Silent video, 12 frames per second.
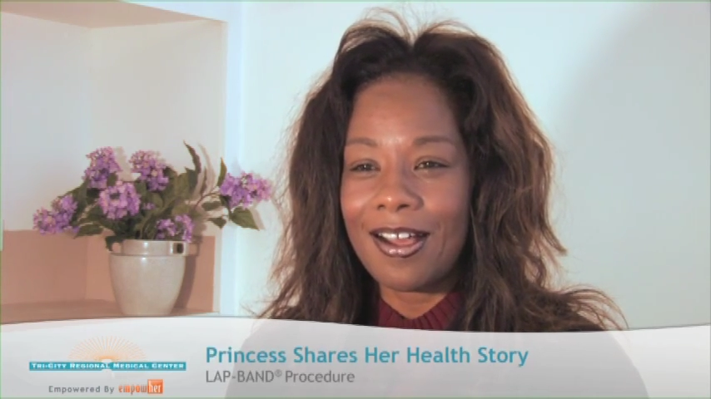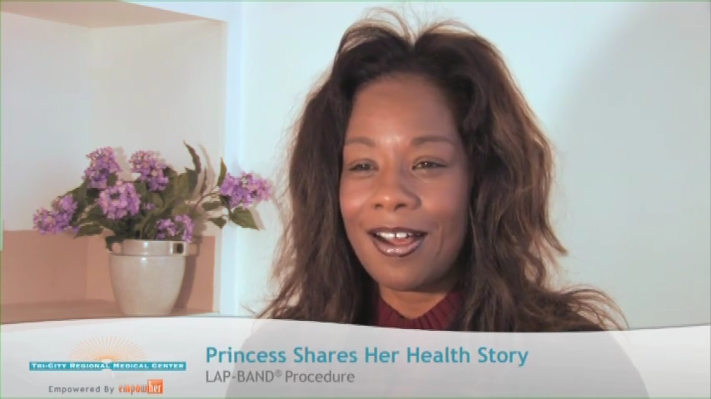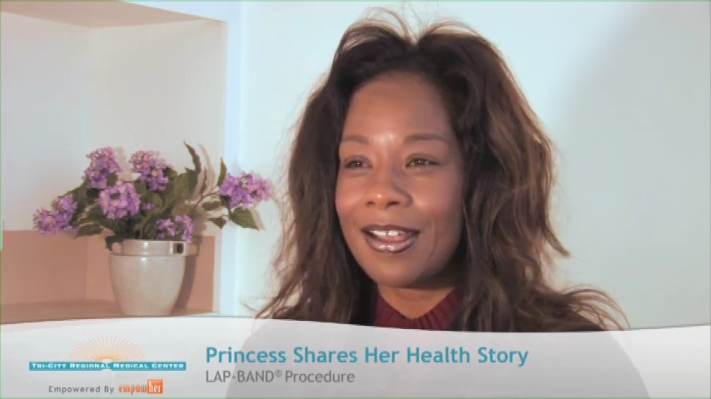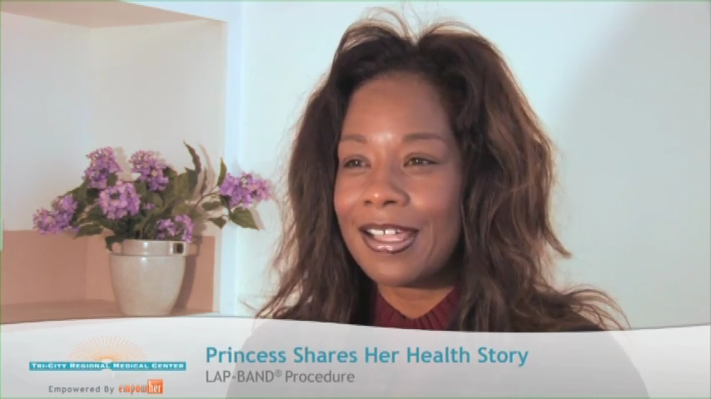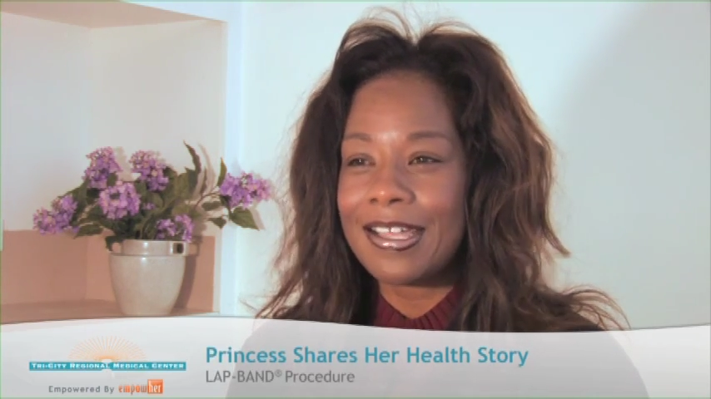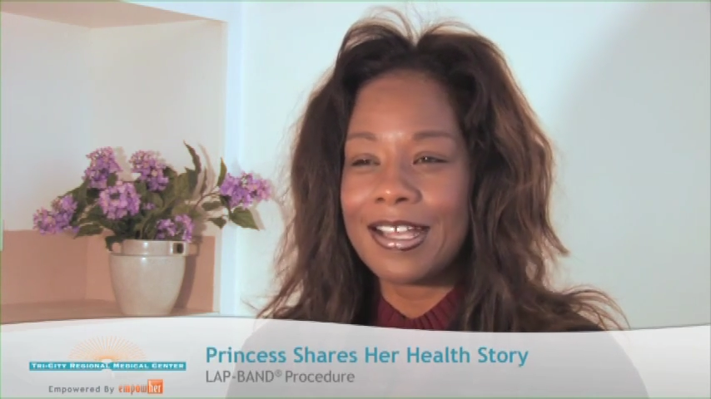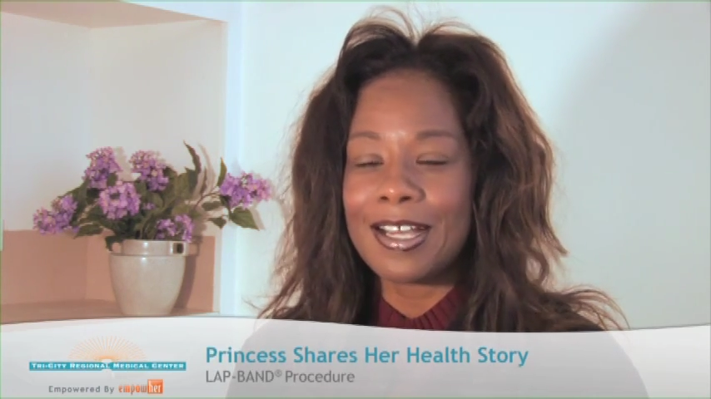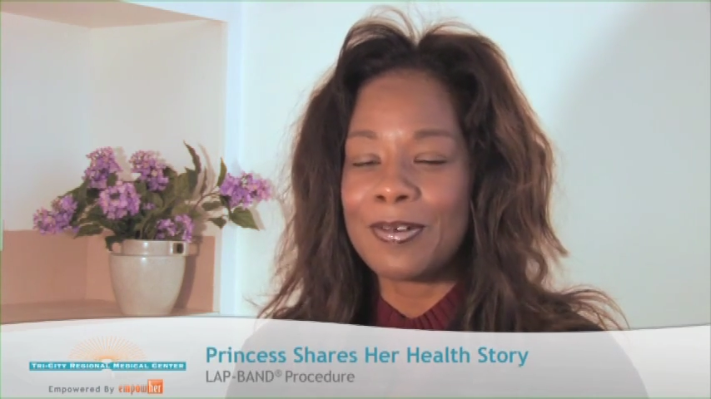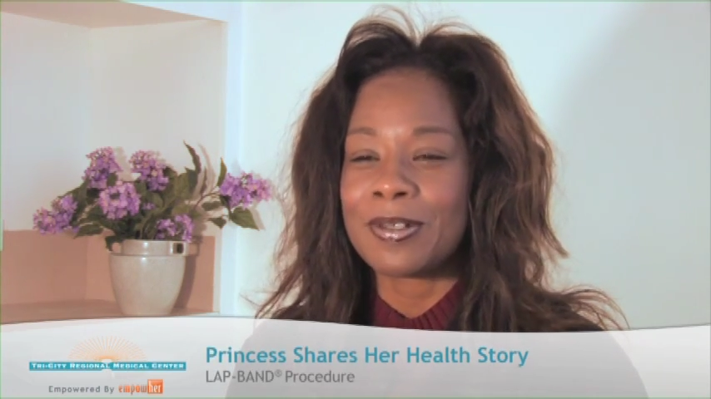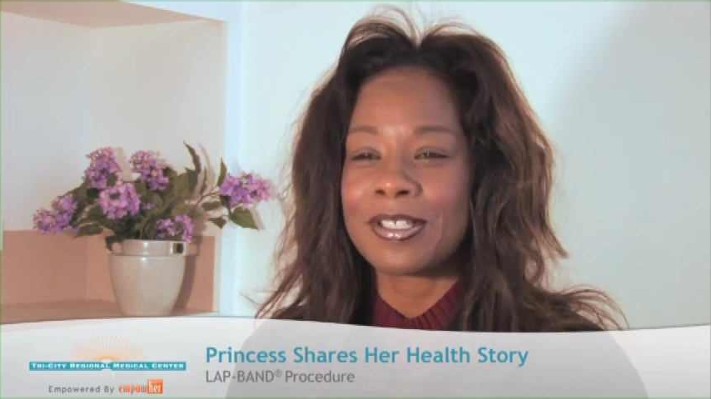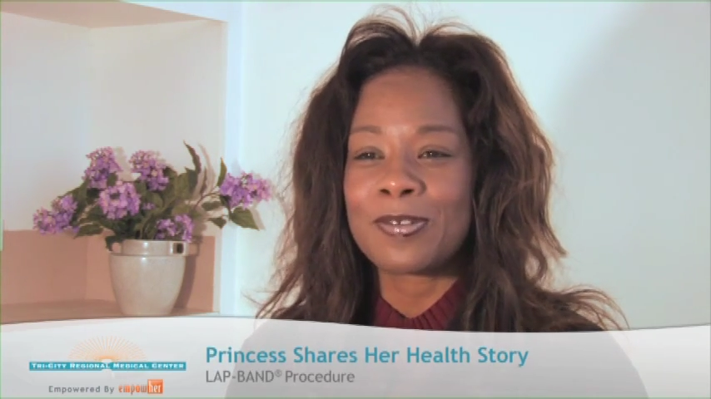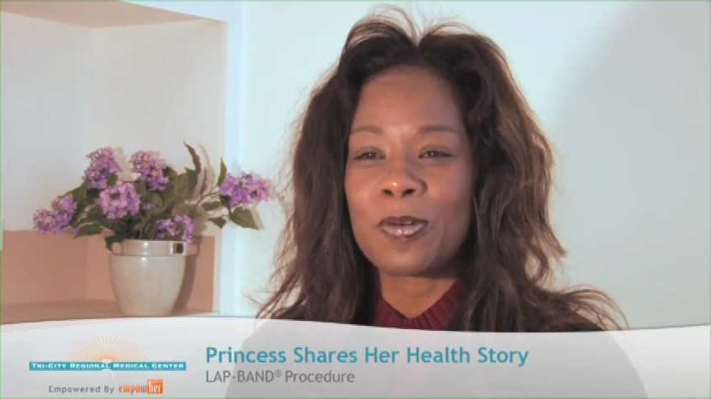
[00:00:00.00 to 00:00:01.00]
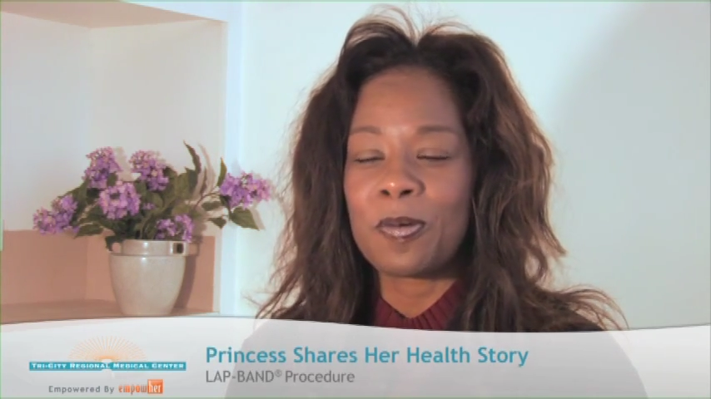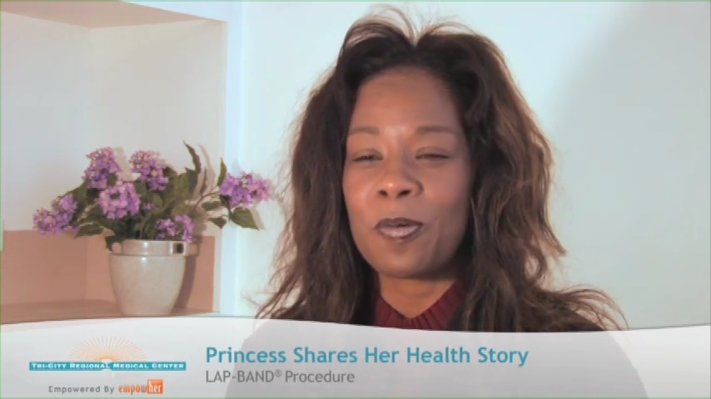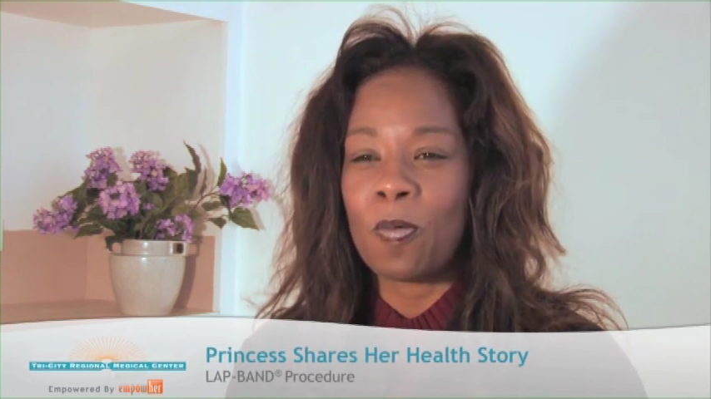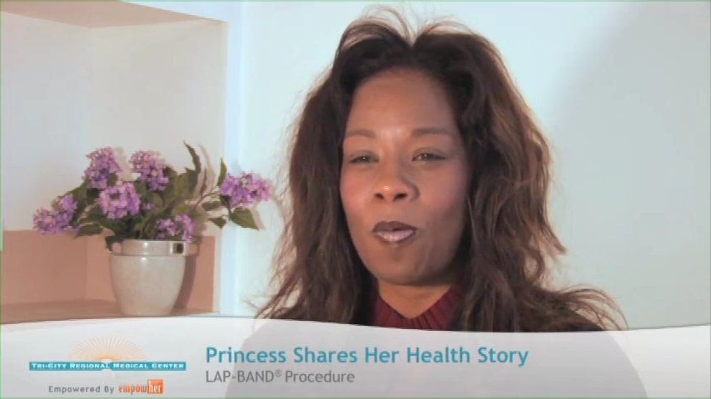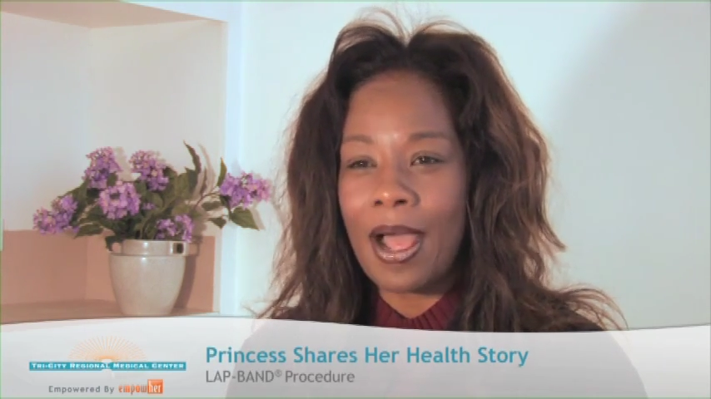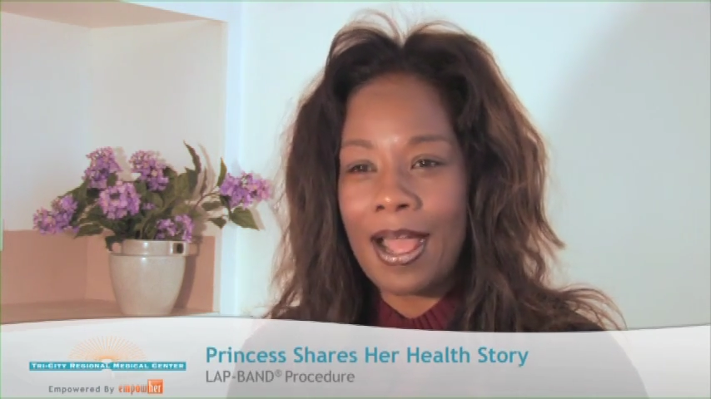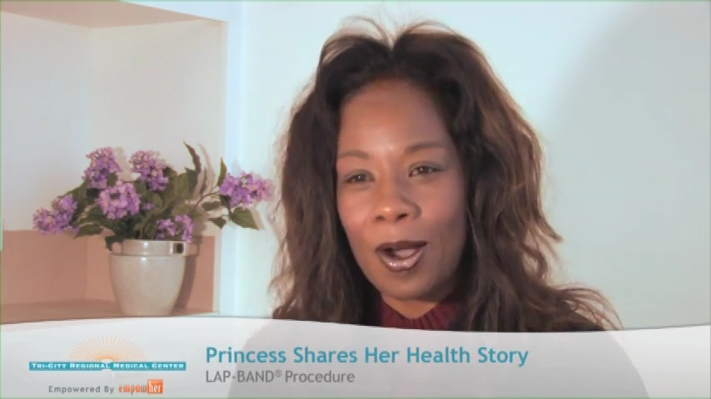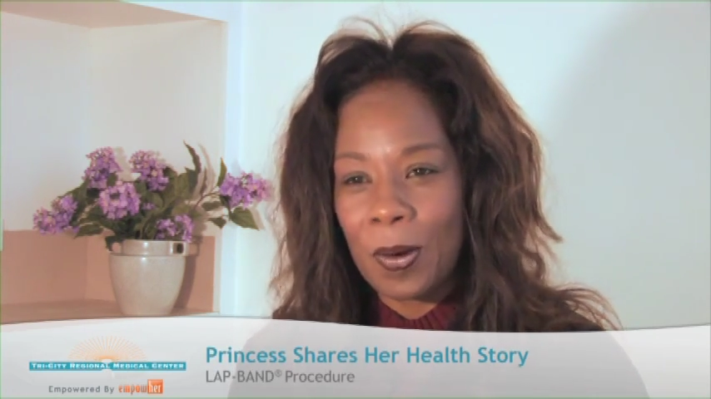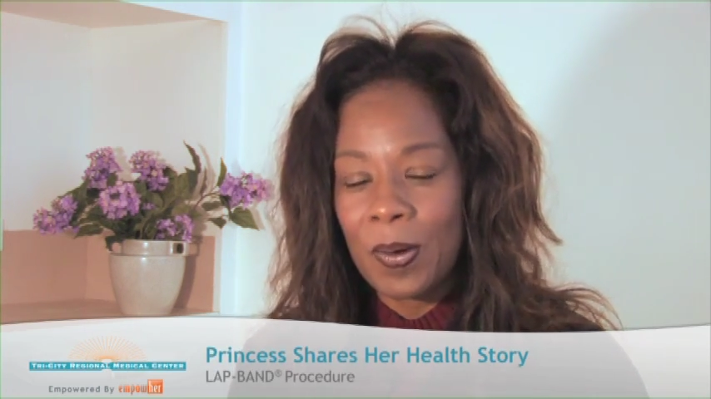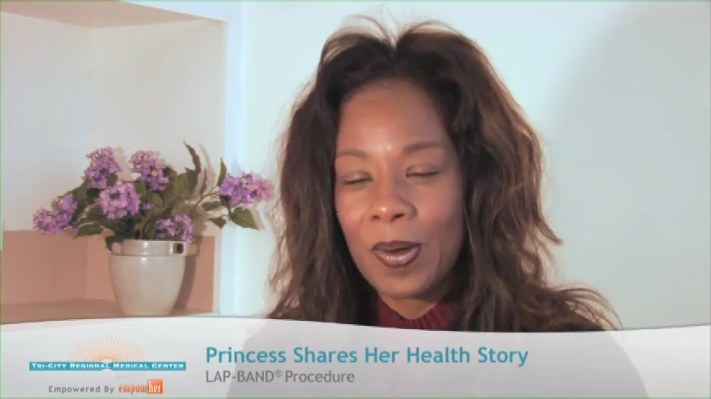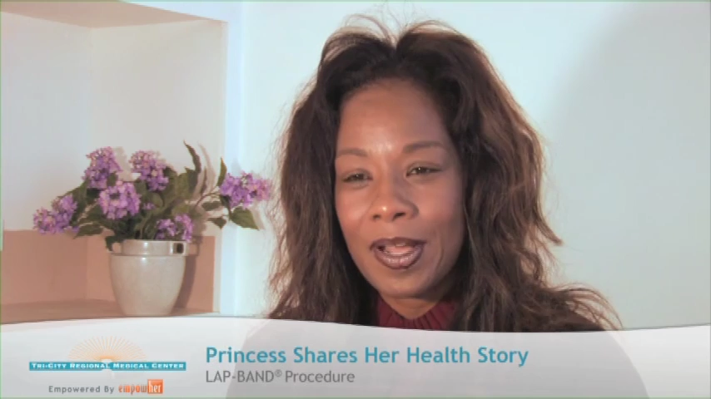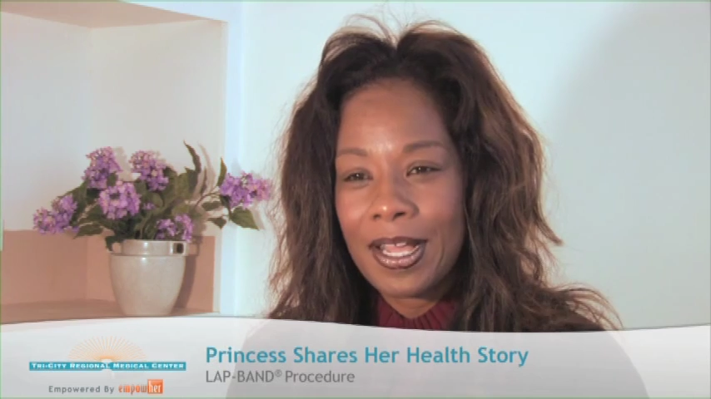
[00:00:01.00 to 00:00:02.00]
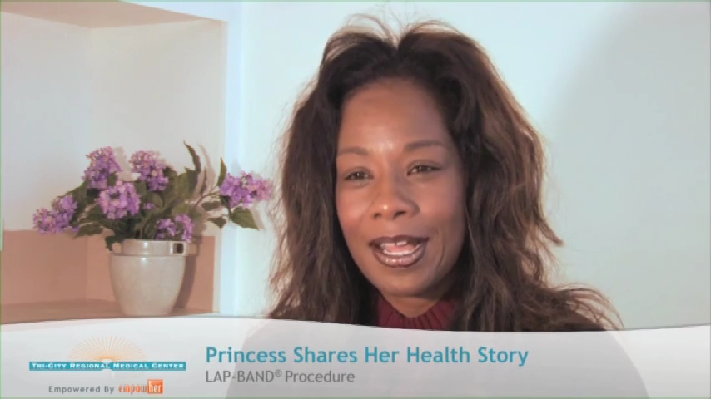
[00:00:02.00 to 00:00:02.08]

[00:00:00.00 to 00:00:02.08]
all I got was, wow,